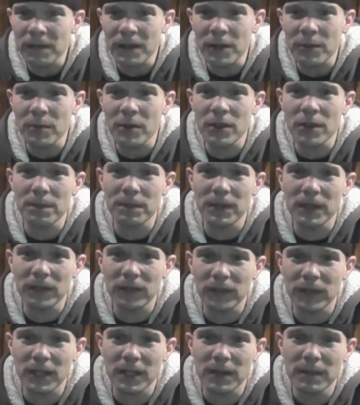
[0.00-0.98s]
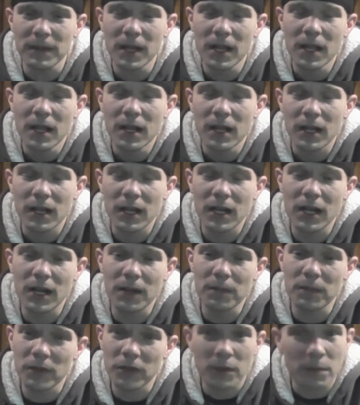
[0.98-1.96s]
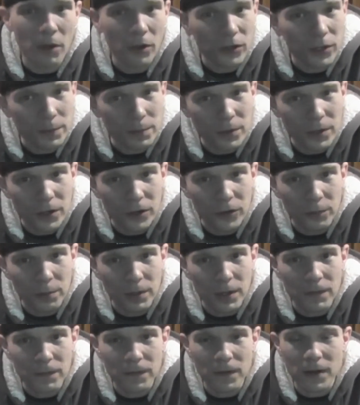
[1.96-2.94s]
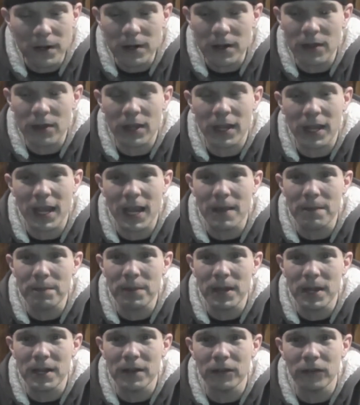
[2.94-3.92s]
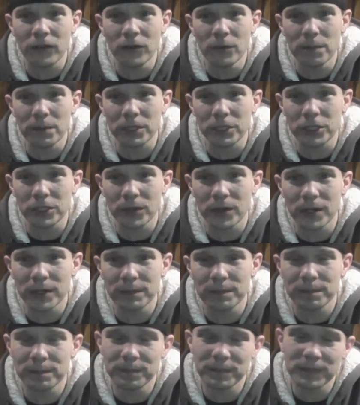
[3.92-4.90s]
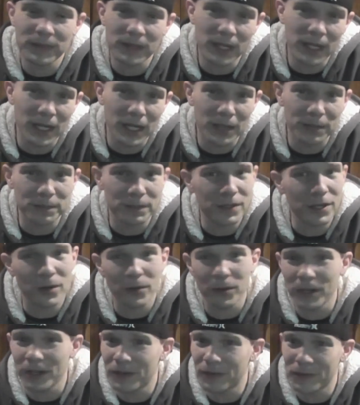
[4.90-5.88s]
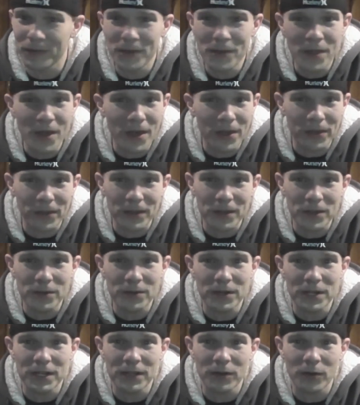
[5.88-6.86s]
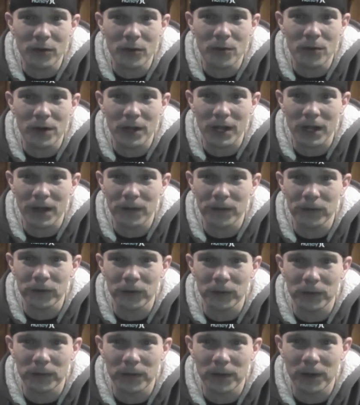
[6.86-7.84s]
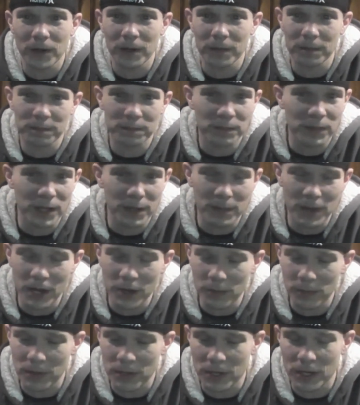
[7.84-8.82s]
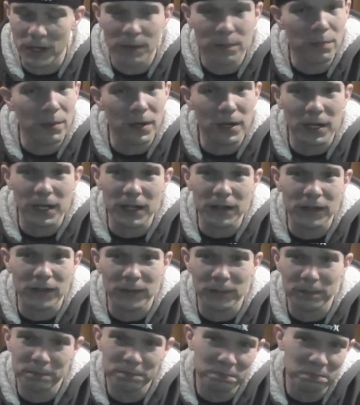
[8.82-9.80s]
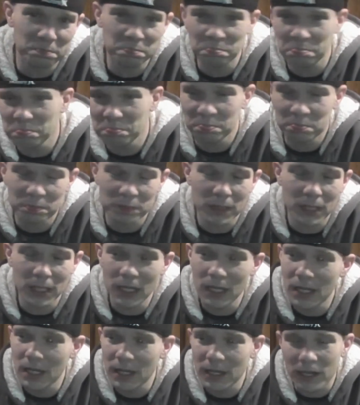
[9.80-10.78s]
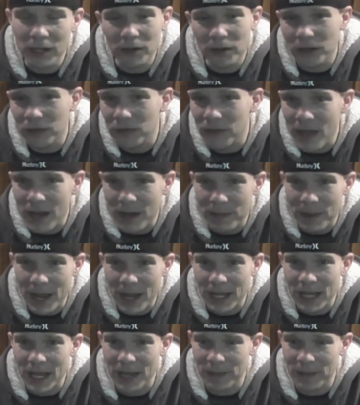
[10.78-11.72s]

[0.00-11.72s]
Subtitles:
available on the PC. The multiplayer is pretty fun. The campaign, super short. It's nothing you need to own a console for, in my opinion. But it's not a bad